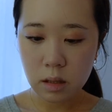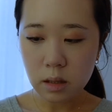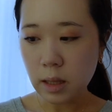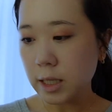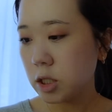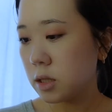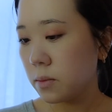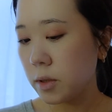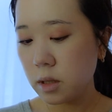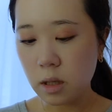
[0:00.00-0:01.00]
The lashes I'm
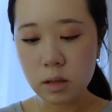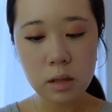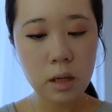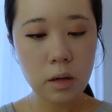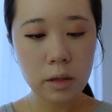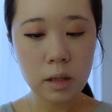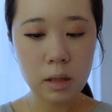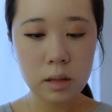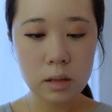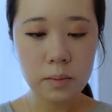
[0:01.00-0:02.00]
putting on today are
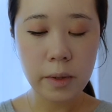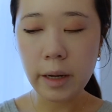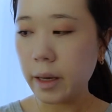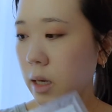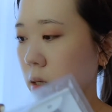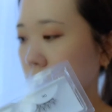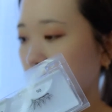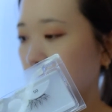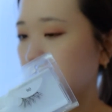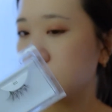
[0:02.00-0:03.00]
these by
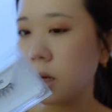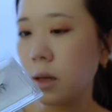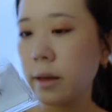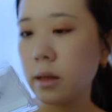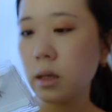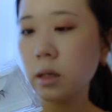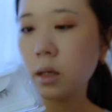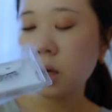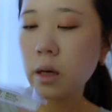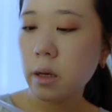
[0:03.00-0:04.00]
Ardell, I think.
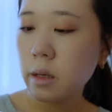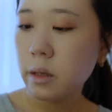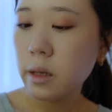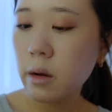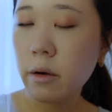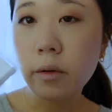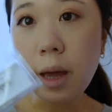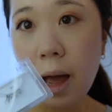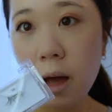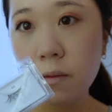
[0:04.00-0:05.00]
They are the
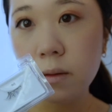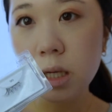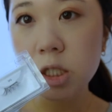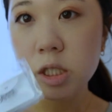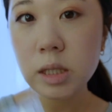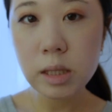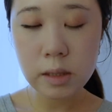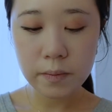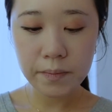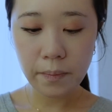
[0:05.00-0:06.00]
half lashes.
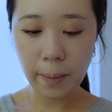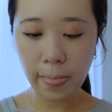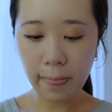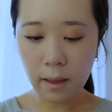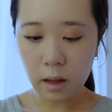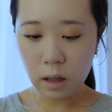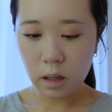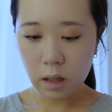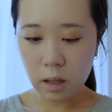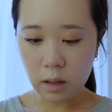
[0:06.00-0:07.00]

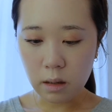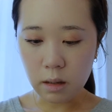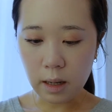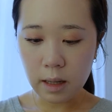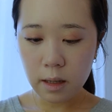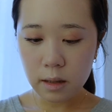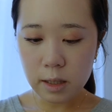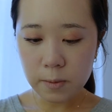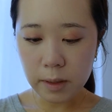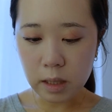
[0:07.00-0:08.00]
And I like
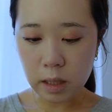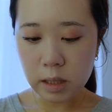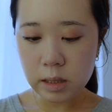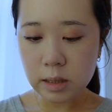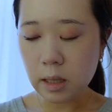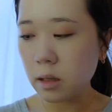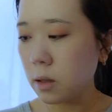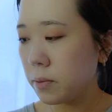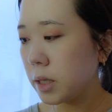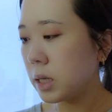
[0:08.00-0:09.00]
these because they look
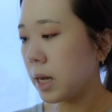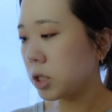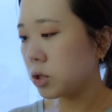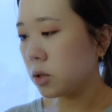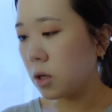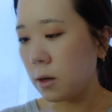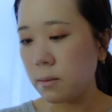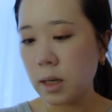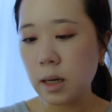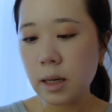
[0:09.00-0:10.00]
pretty natural on
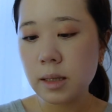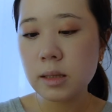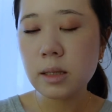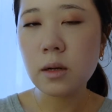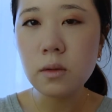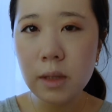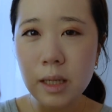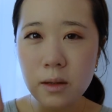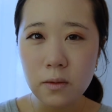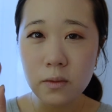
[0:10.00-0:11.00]
my eyes. I don't
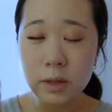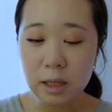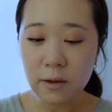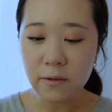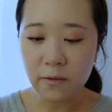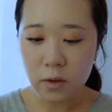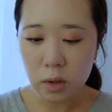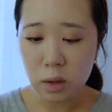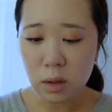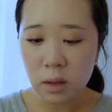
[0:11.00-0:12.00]
like the really
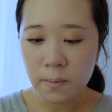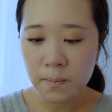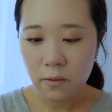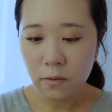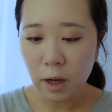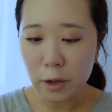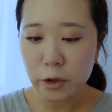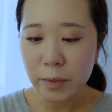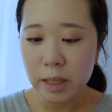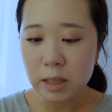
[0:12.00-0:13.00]
full
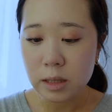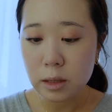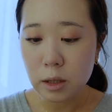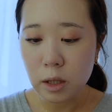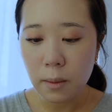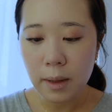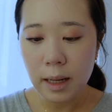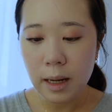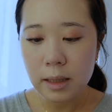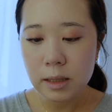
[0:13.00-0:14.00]
volumized look on my
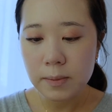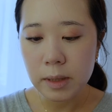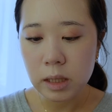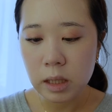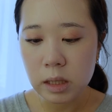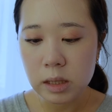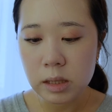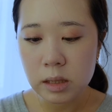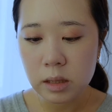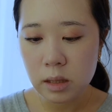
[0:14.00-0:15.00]
eyes
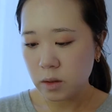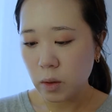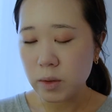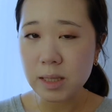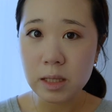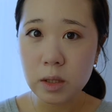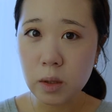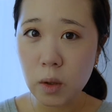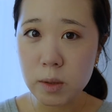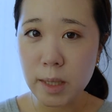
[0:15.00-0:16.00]
because those tend to
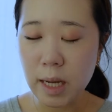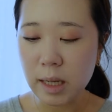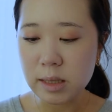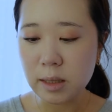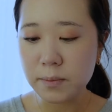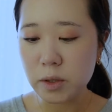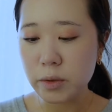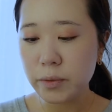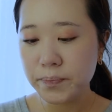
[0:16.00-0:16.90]
close my eyes up too.